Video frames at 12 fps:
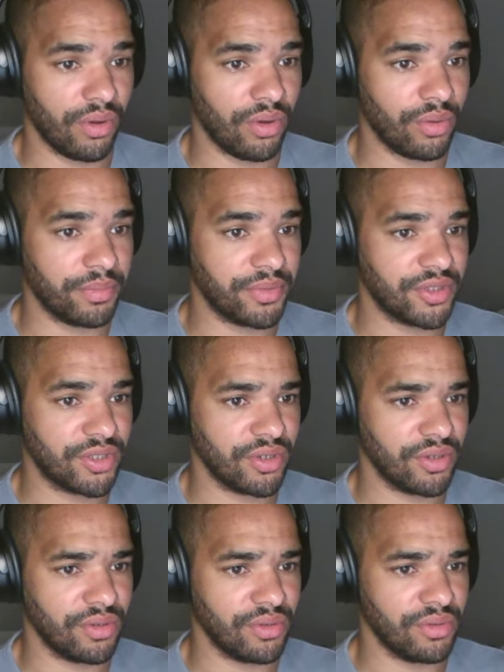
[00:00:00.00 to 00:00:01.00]
up
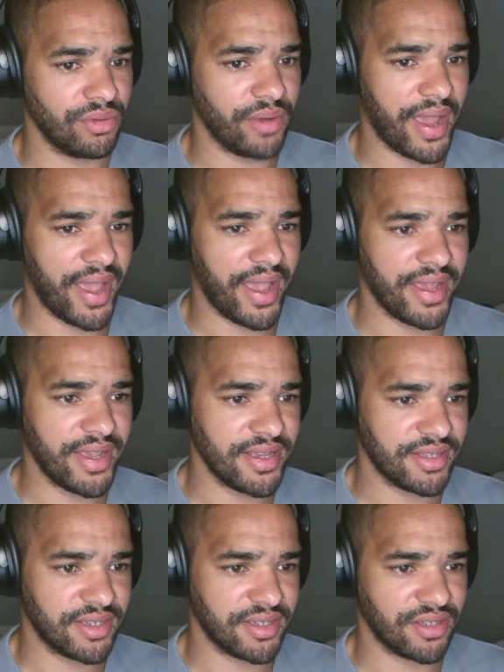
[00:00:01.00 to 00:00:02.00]
to
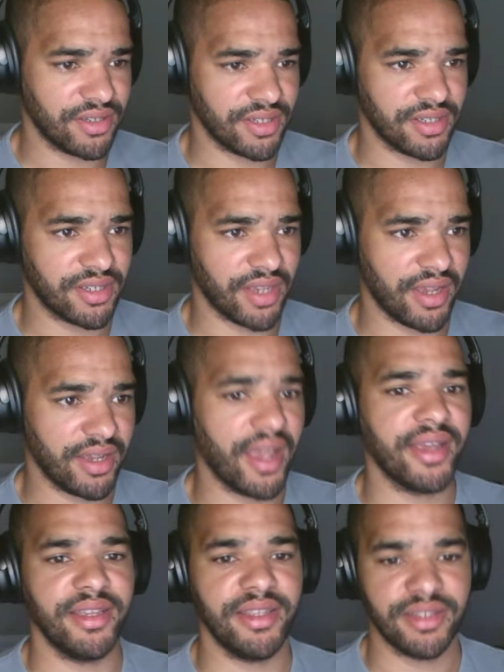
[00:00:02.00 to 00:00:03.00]
80. Does it say
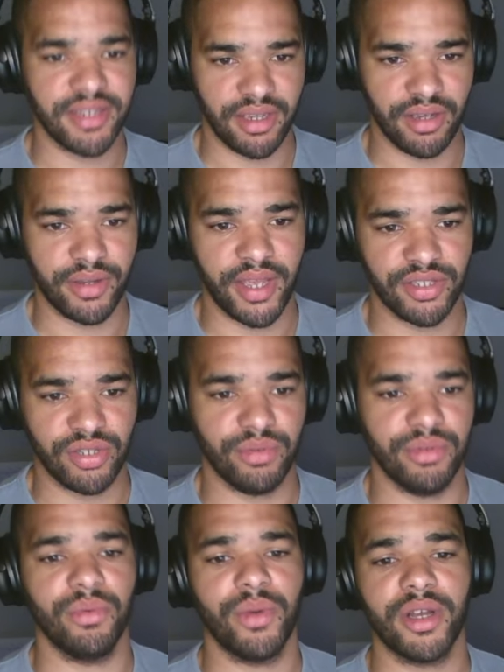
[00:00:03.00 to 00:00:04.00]
80? Okay, so
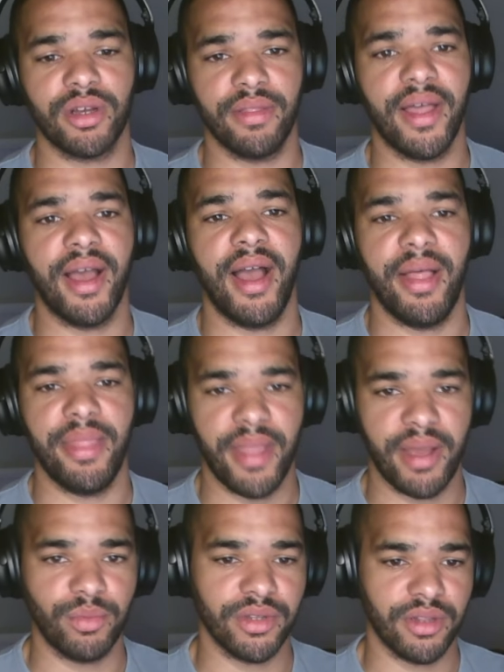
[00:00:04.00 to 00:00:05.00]
we'll work on that, and
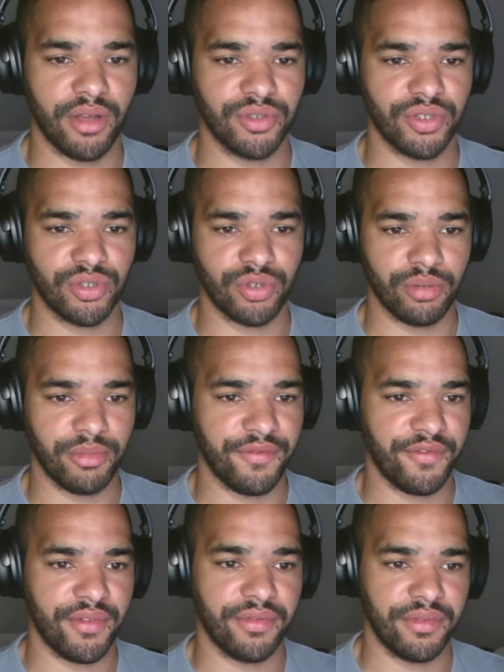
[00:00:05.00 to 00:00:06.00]
then we'll host a tournament for